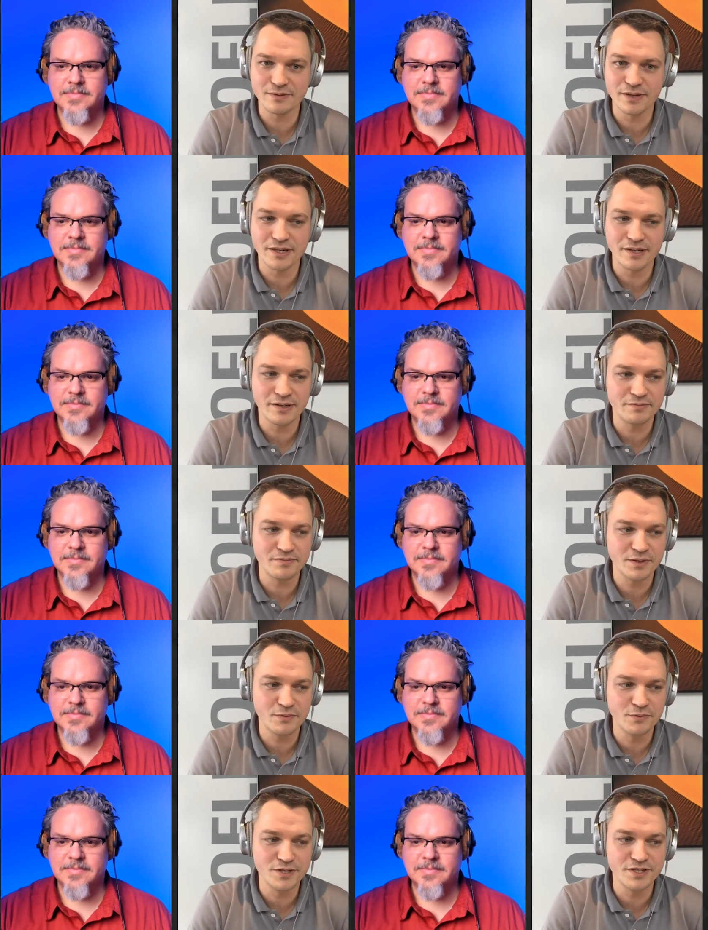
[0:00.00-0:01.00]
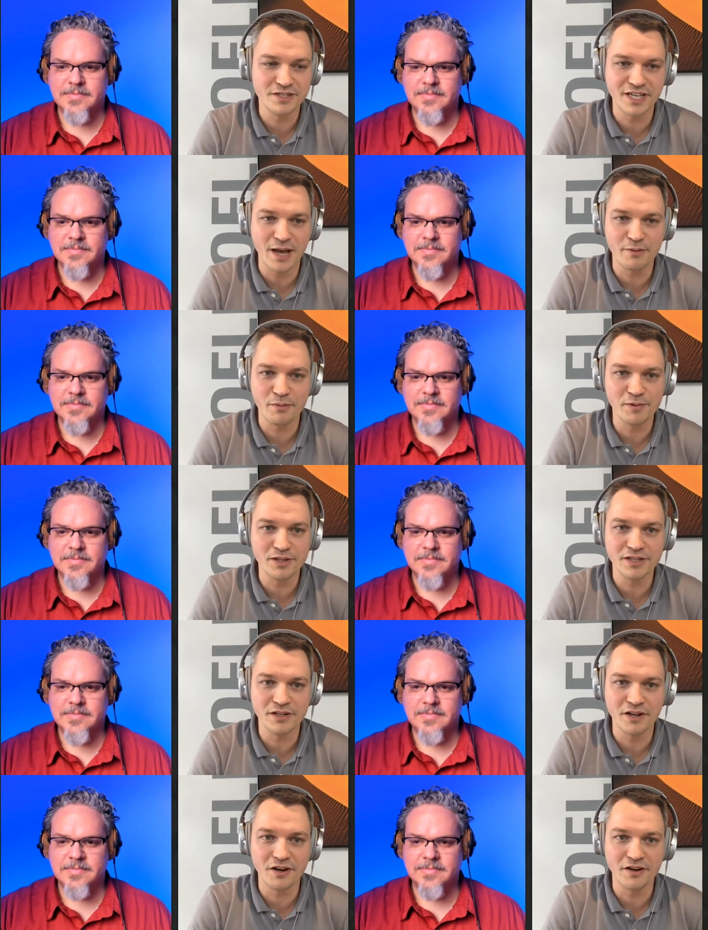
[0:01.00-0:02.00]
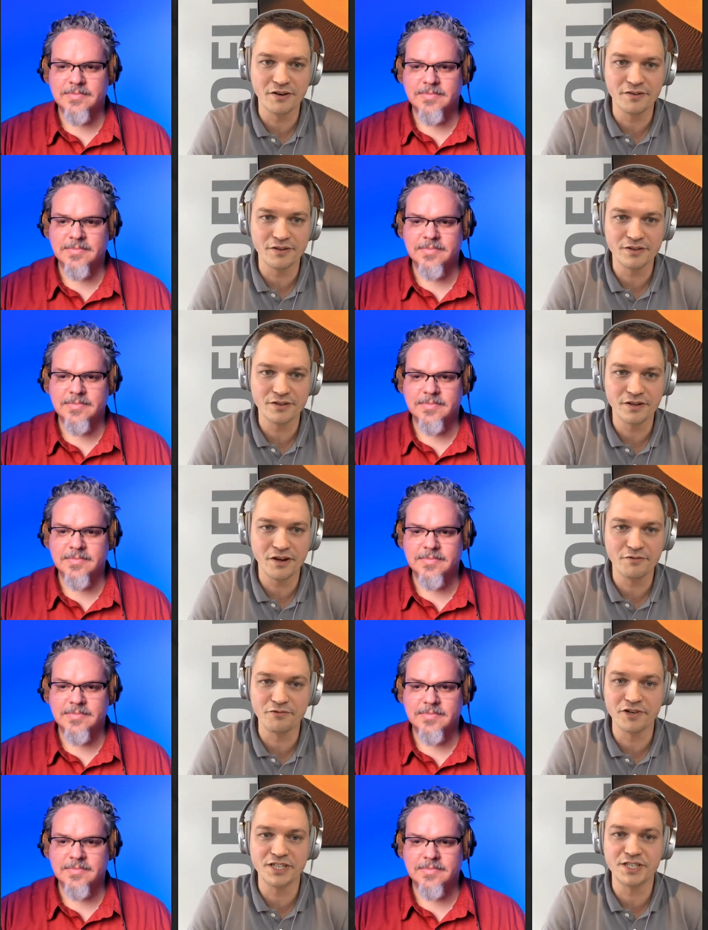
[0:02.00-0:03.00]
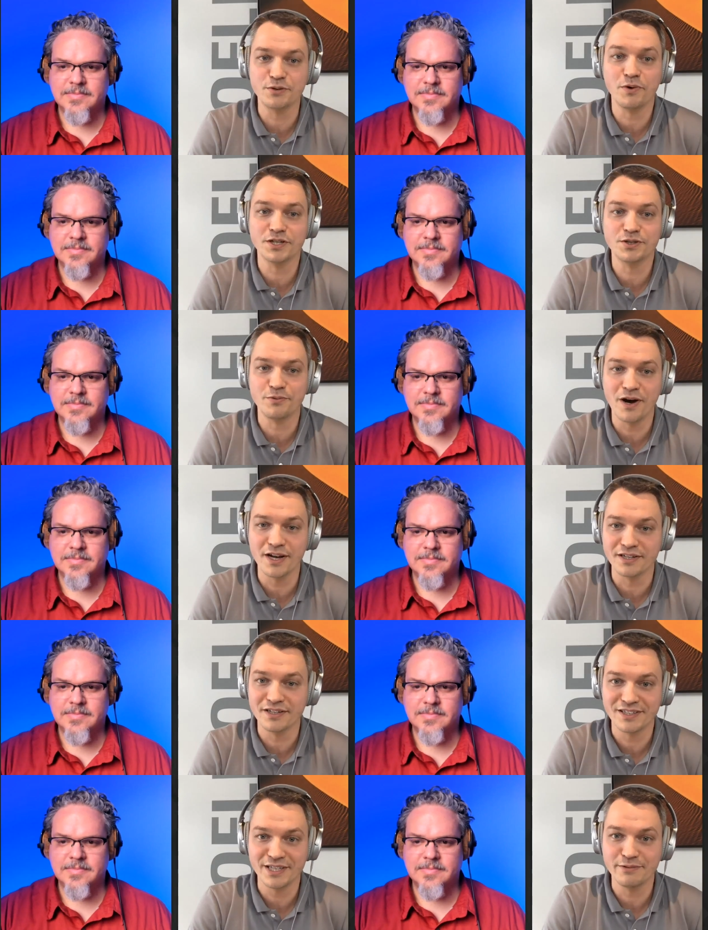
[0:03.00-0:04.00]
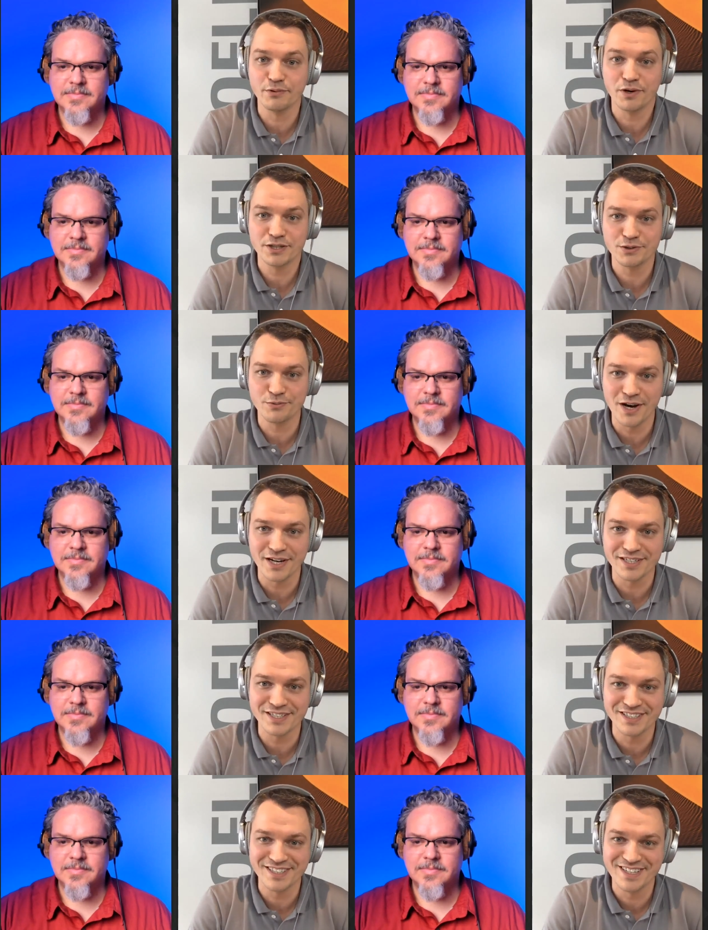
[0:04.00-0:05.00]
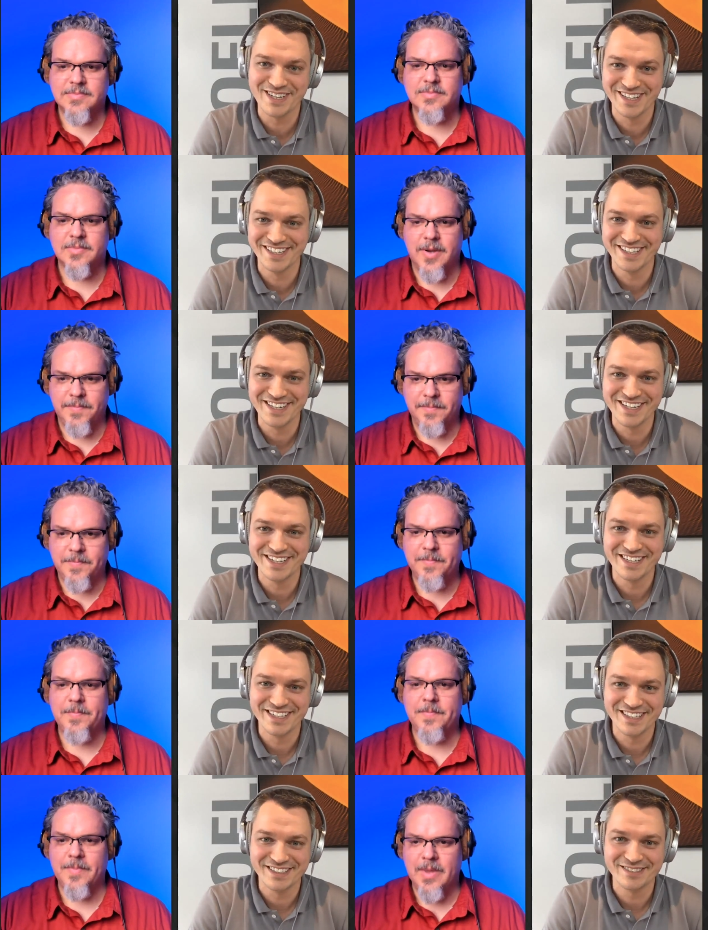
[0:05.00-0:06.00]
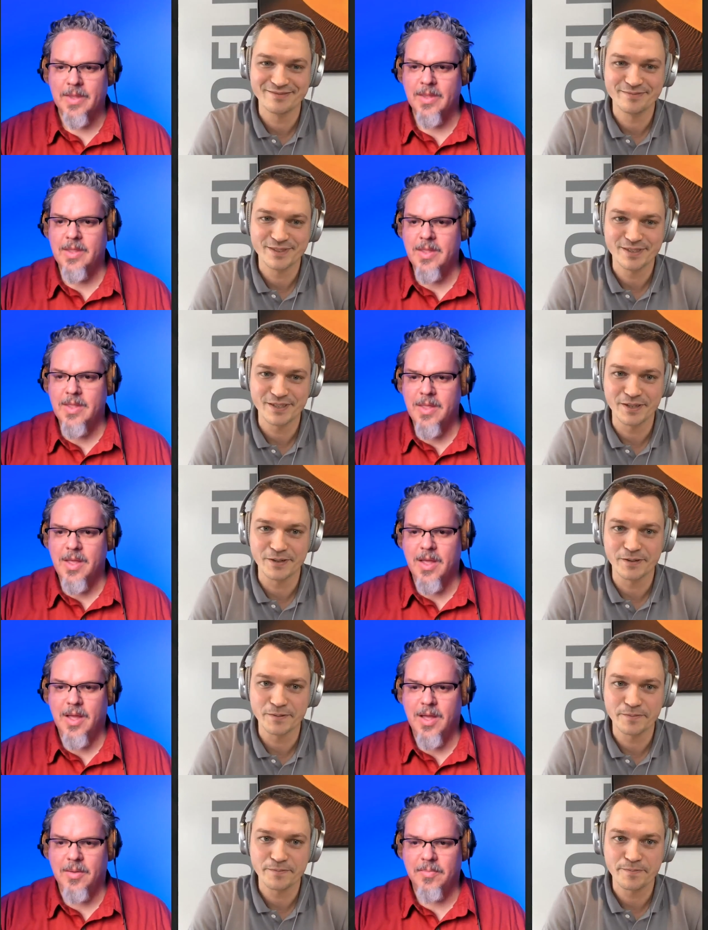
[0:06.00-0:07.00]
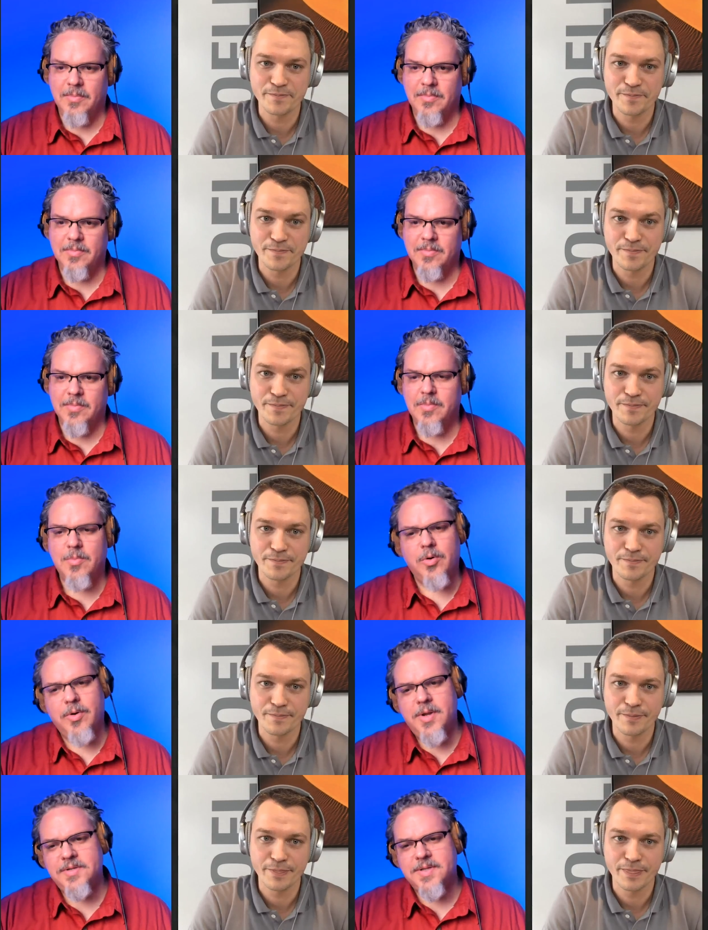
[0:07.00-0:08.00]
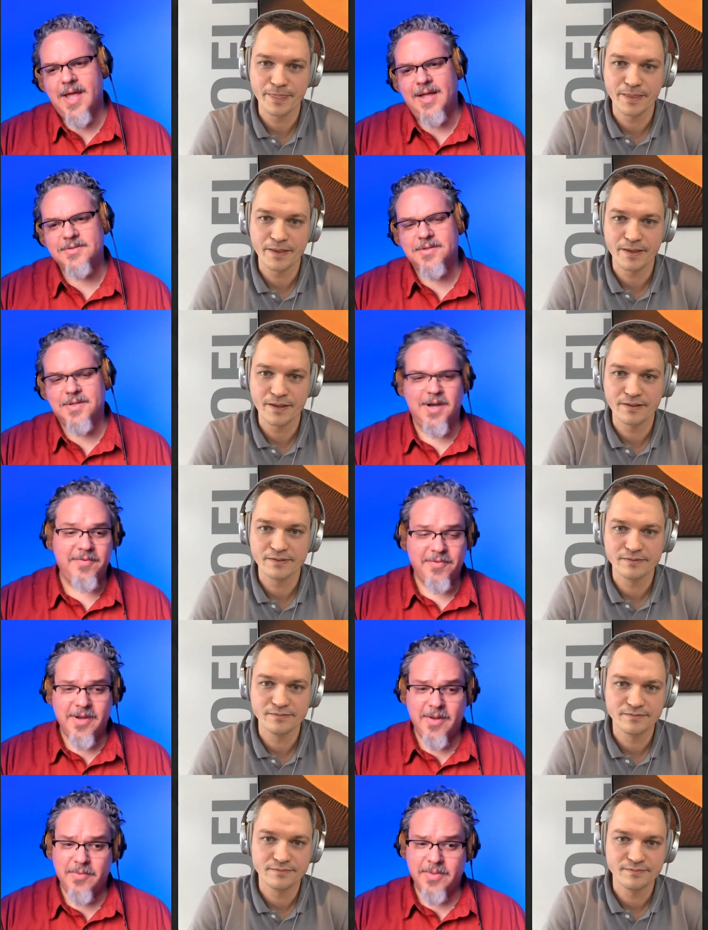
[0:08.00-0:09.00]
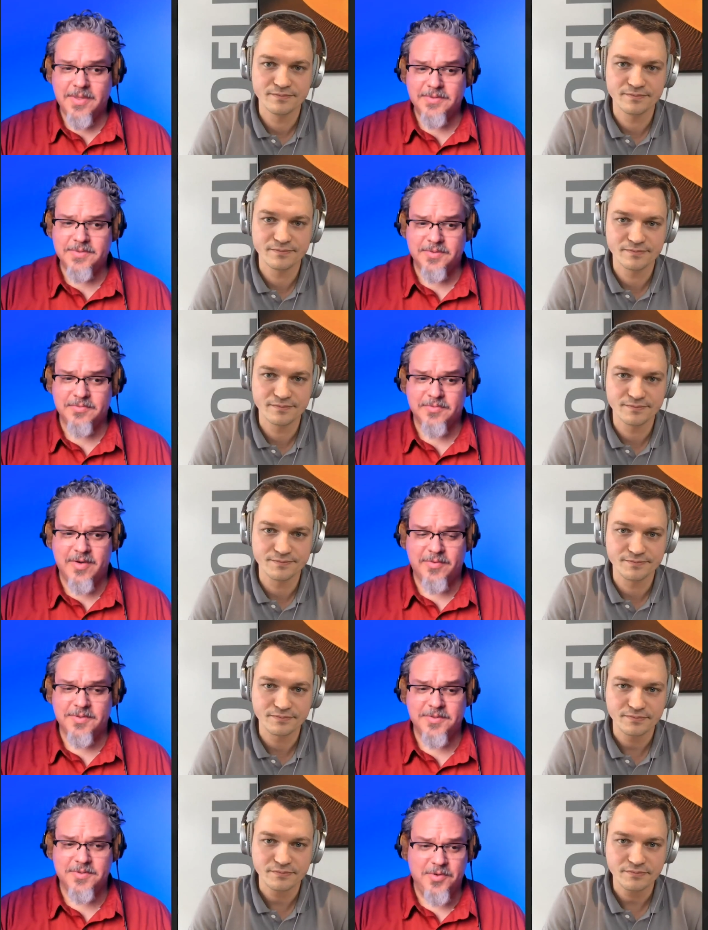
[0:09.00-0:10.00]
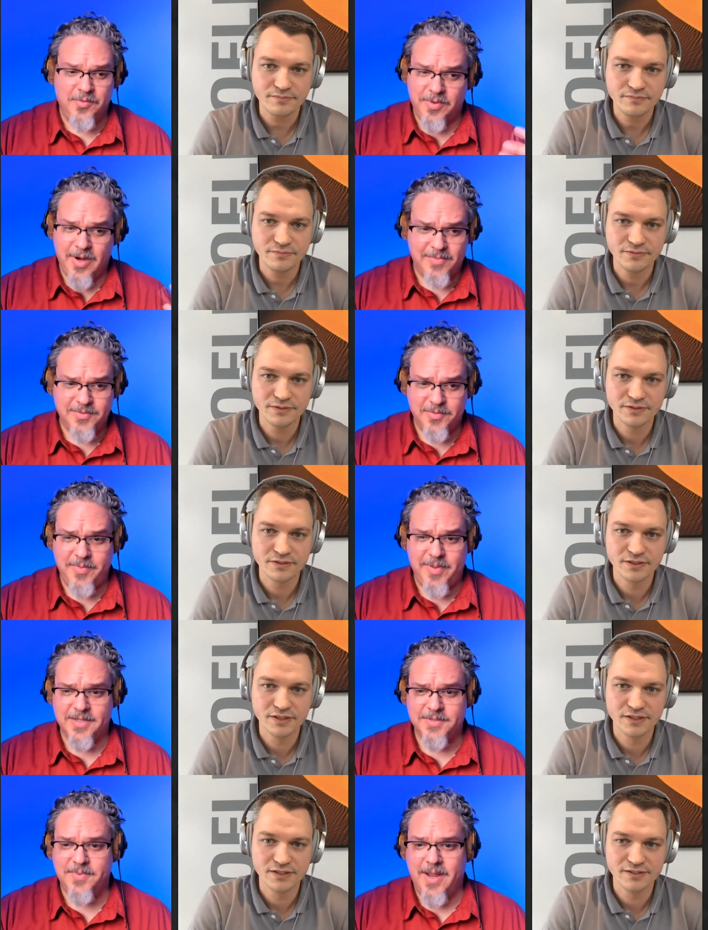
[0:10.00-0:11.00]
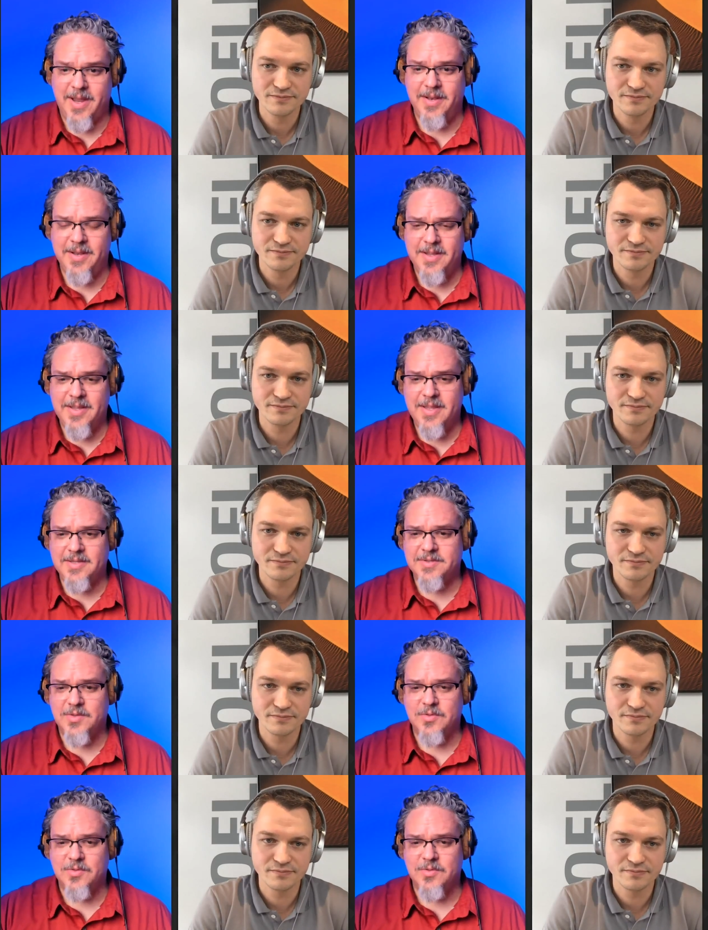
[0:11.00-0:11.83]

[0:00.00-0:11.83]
Speaker 1: lens head uh, was not capable of, uh, of reaching one to one, even one to one.
Speaker 2: Right. So. Uh, Maurice asked, and I forget what this is in reference to, perhaps we passed by